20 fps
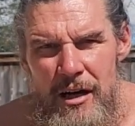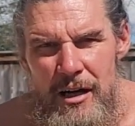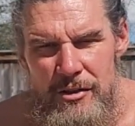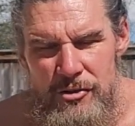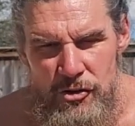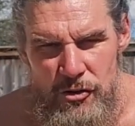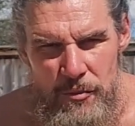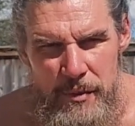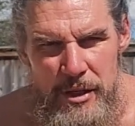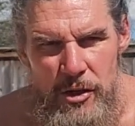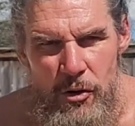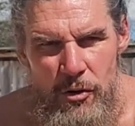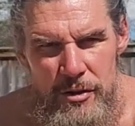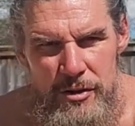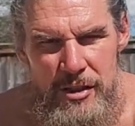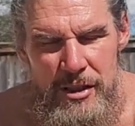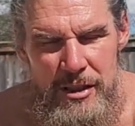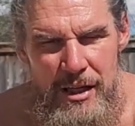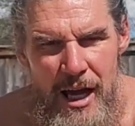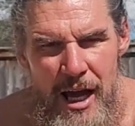she'll be going
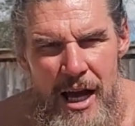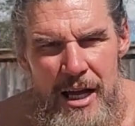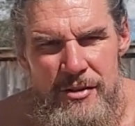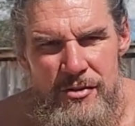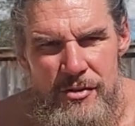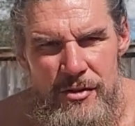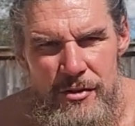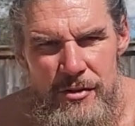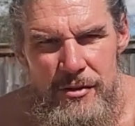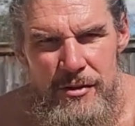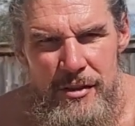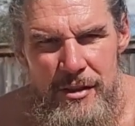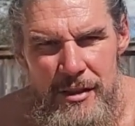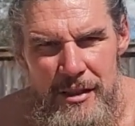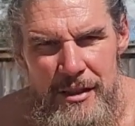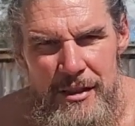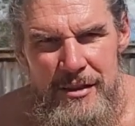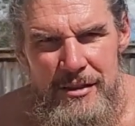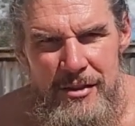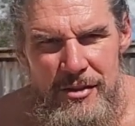to a concert
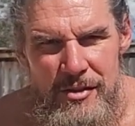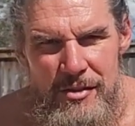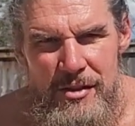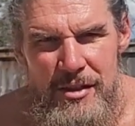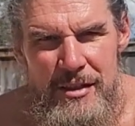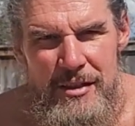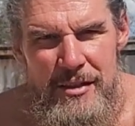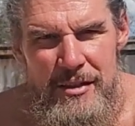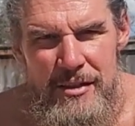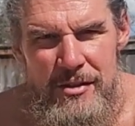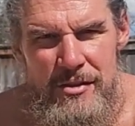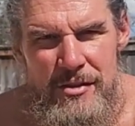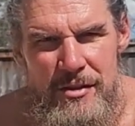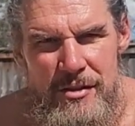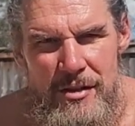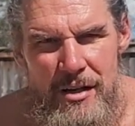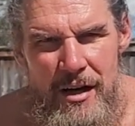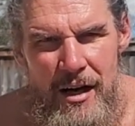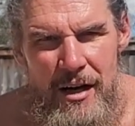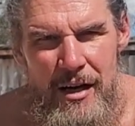to see this